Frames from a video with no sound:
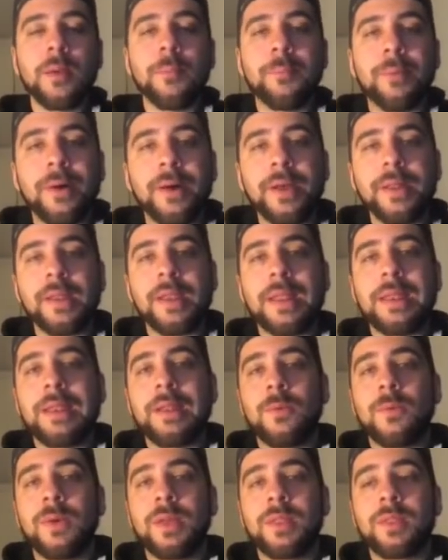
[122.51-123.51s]
But
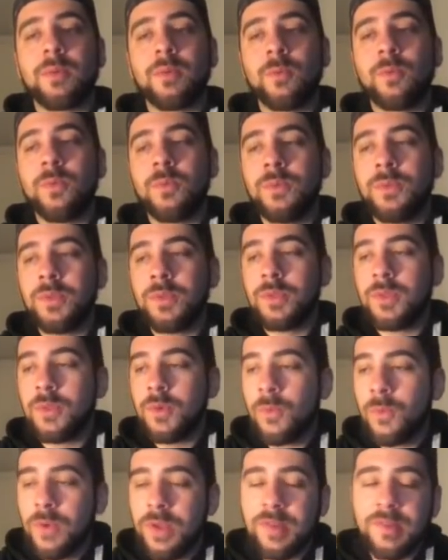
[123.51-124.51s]
with
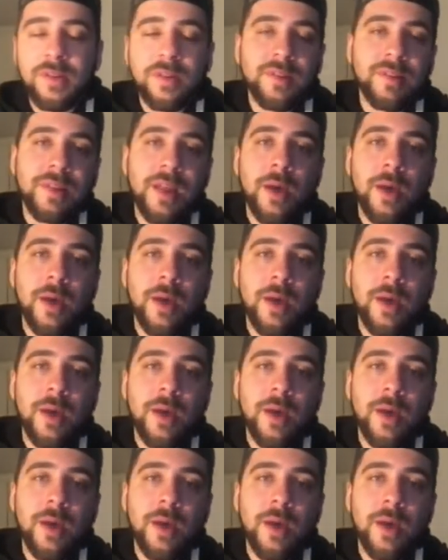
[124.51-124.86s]
the Wizards